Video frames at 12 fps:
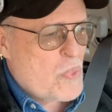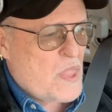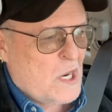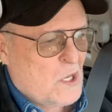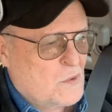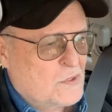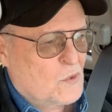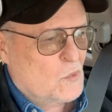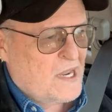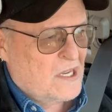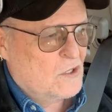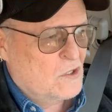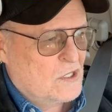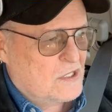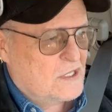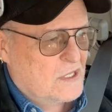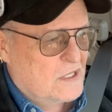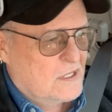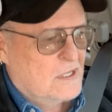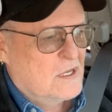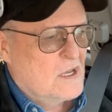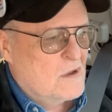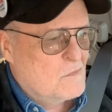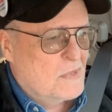You know, the way it looked.
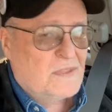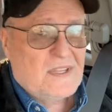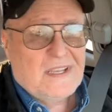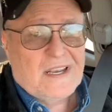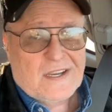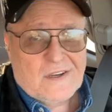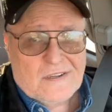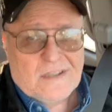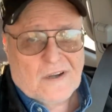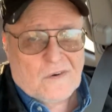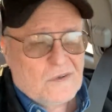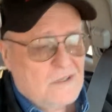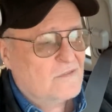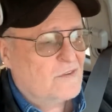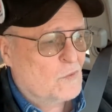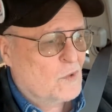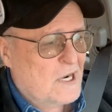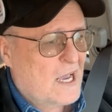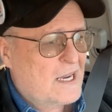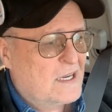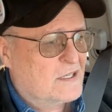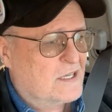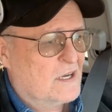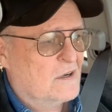But then I, you know, from what I
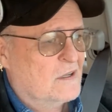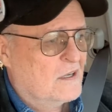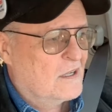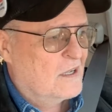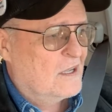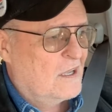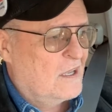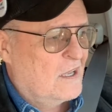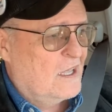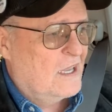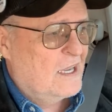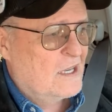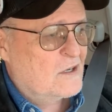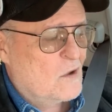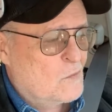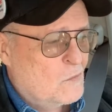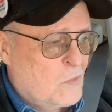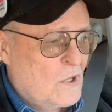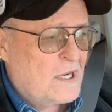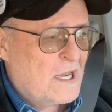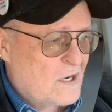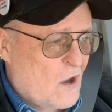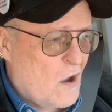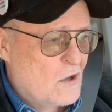could tell. And what
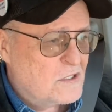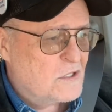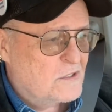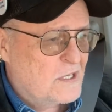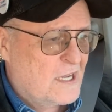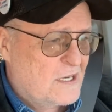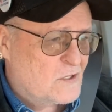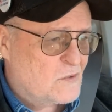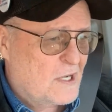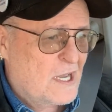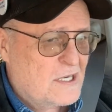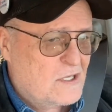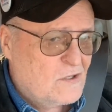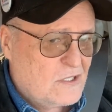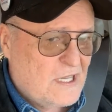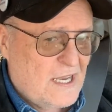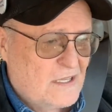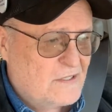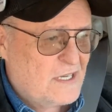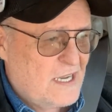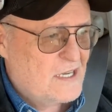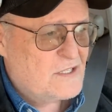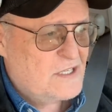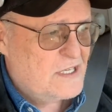I'd also done is when I took out the
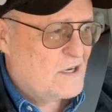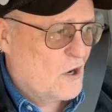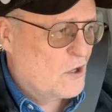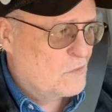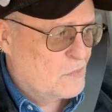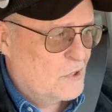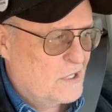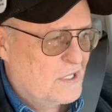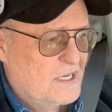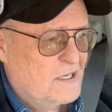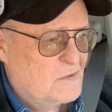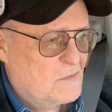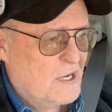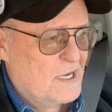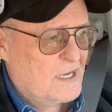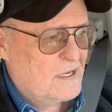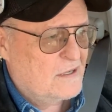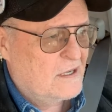SD card and put it into my